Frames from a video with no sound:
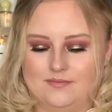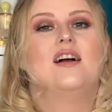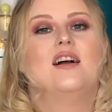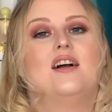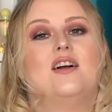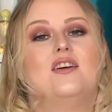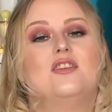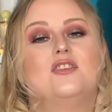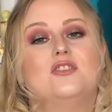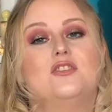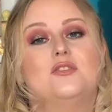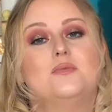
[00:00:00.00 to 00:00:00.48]

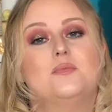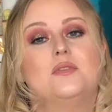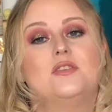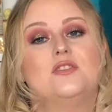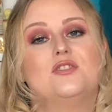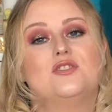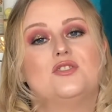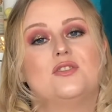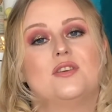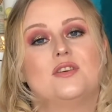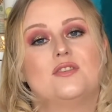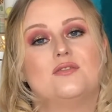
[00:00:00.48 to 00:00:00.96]
Another
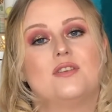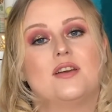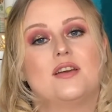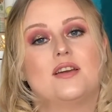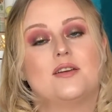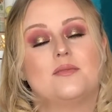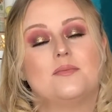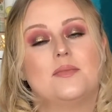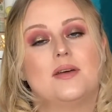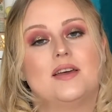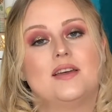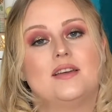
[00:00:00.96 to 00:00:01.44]
blusher I'd
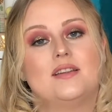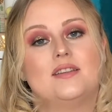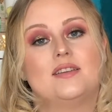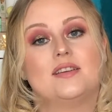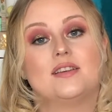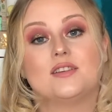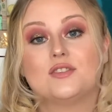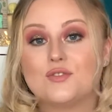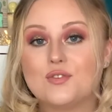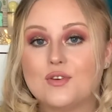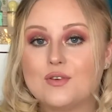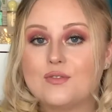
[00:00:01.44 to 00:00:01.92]
recommend
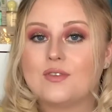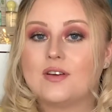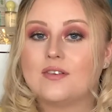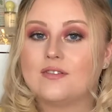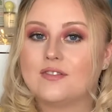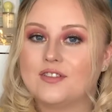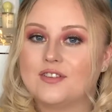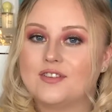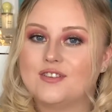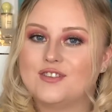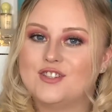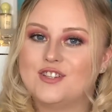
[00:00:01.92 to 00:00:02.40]
is from
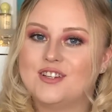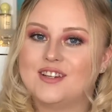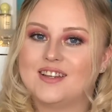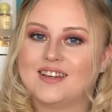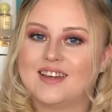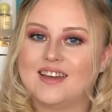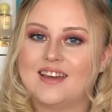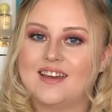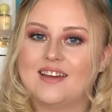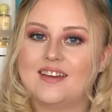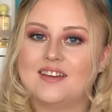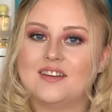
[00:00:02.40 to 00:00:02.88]
Revolution
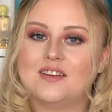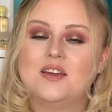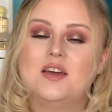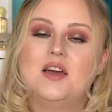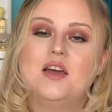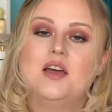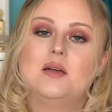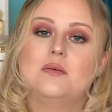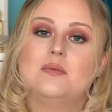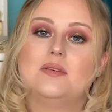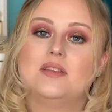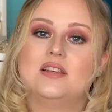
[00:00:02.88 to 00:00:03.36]
again,
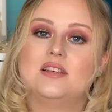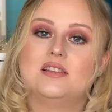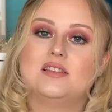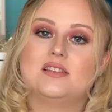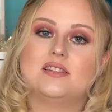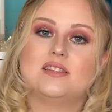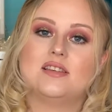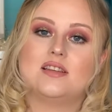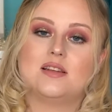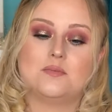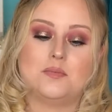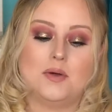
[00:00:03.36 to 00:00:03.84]
but this is
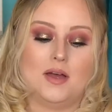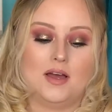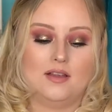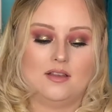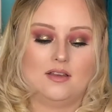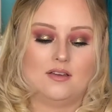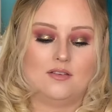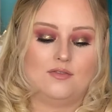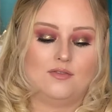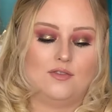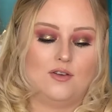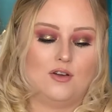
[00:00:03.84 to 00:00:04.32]
in a
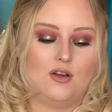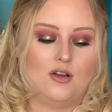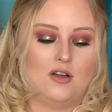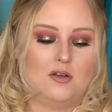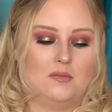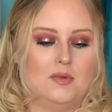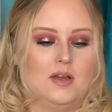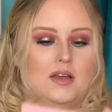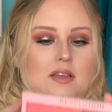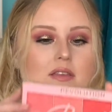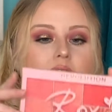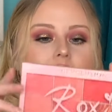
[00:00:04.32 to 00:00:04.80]
palette form,
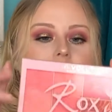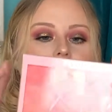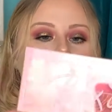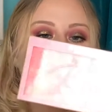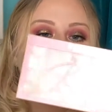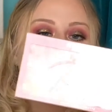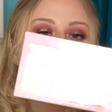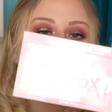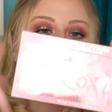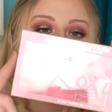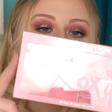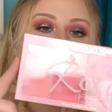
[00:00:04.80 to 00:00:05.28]
and this
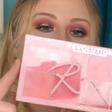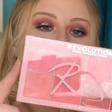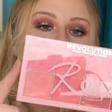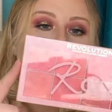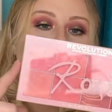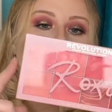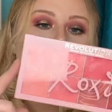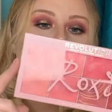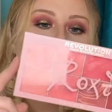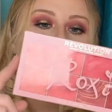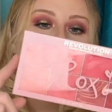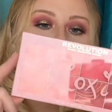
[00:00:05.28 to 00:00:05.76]
is the
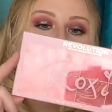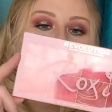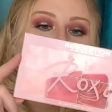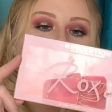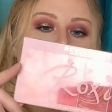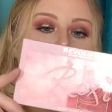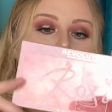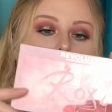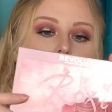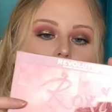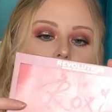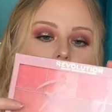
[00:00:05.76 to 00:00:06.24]
Revolution
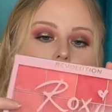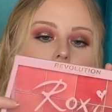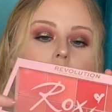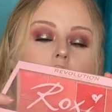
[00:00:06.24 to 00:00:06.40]
and